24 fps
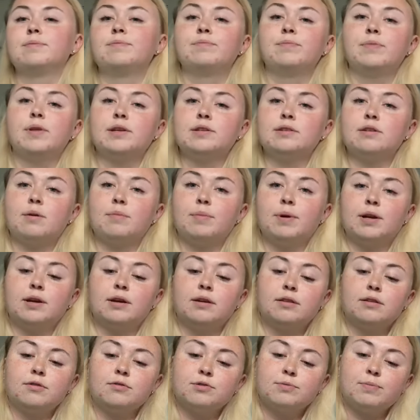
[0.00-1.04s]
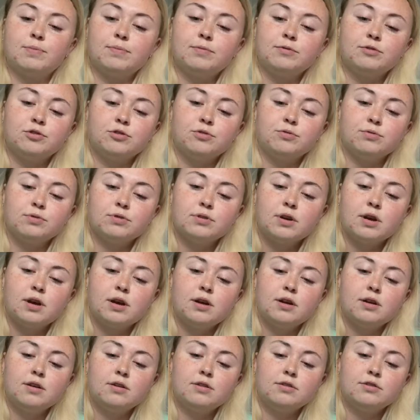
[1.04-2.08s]
They stopped making those shoes.
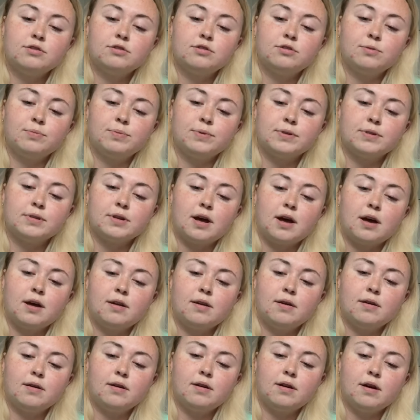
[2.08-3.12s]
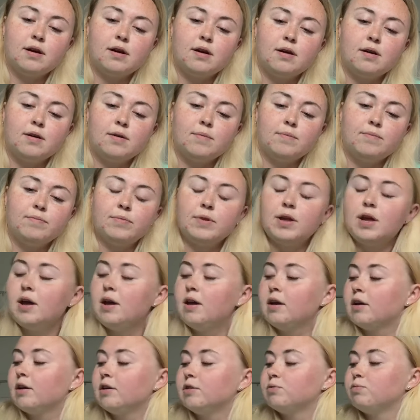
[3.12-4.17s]
Super sad. Um,
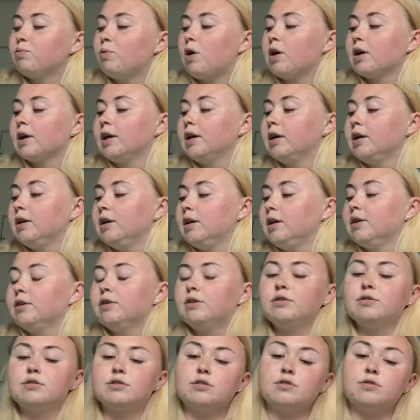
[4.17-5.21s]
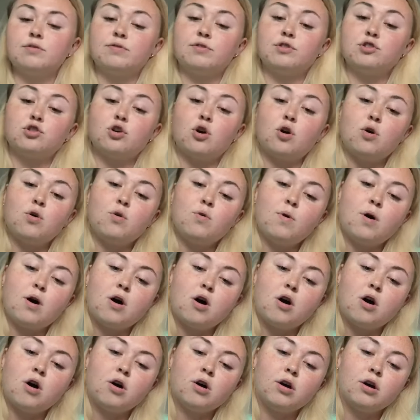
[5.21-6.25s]
Because walking in heels is so
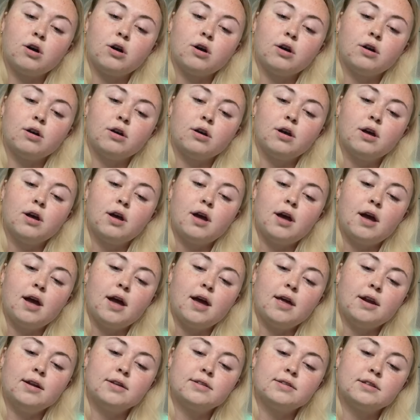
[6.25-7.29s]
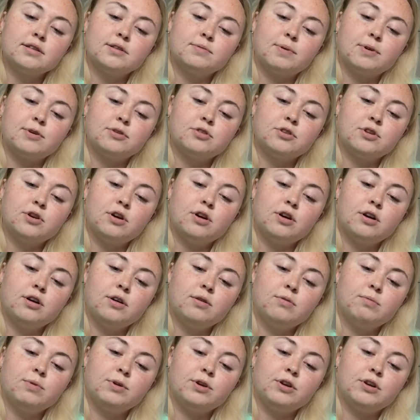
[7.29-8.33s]
hard. And it's especially
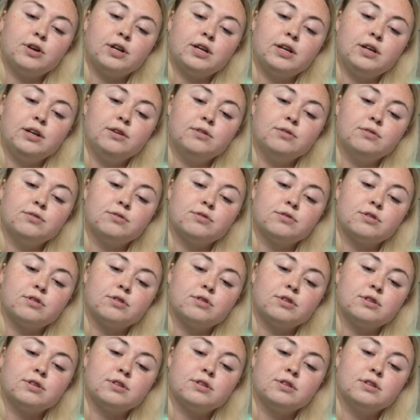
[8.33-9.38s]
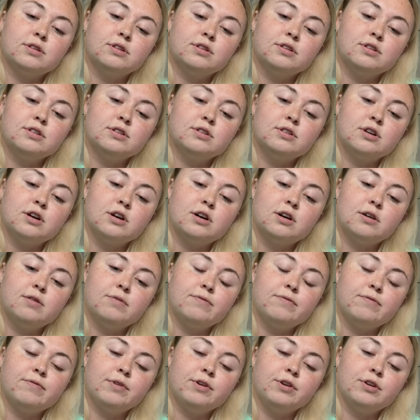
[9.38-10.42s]
hard when your heels are not
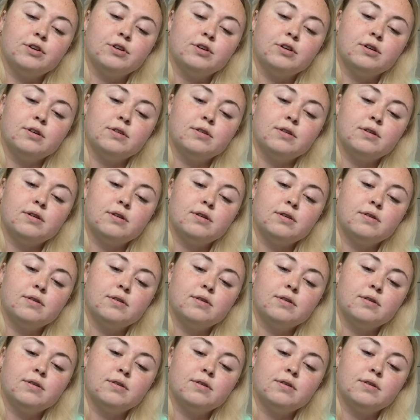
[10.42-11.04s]
good.